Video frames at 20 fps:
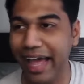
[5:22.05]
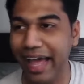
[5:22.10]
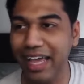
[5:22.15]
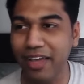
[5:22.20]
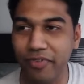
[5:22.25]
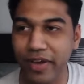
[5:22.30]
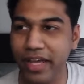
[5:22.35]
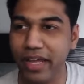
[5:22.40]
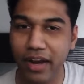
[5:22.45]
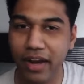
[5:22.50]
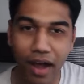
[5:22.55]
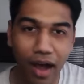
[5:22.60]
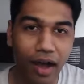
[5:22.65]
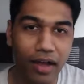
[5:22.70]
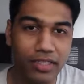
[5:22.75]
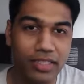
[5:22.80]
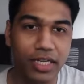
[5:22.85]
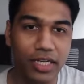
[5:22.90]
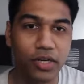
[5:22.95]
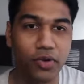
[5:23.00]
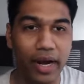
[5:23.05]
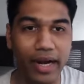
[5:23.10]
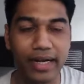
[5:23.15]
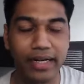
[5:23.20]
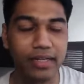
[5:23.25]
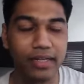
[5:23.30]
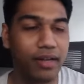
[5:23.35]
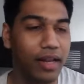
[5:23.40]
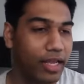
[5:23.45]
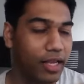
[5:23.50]
If I ask it to write
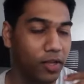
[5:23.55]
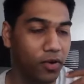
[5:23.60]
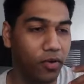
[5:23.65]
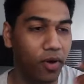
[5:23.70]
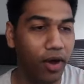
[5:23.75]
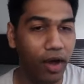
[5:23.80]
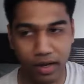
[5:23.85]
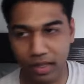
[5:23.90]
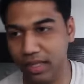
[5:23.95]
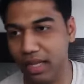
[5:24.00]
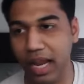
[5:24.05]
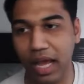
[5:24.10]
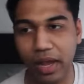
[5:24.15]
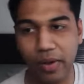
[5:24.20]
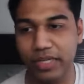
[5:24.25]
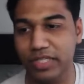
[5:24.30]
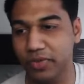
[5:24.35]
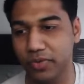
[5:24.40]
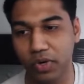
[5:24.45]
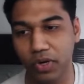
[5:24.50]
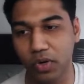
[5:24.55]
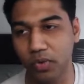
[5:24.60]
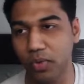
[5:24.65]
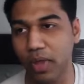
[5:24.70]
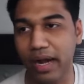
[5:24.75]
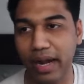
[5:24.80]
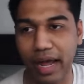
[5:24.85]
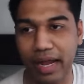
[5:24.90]
in like, another language, it will do that.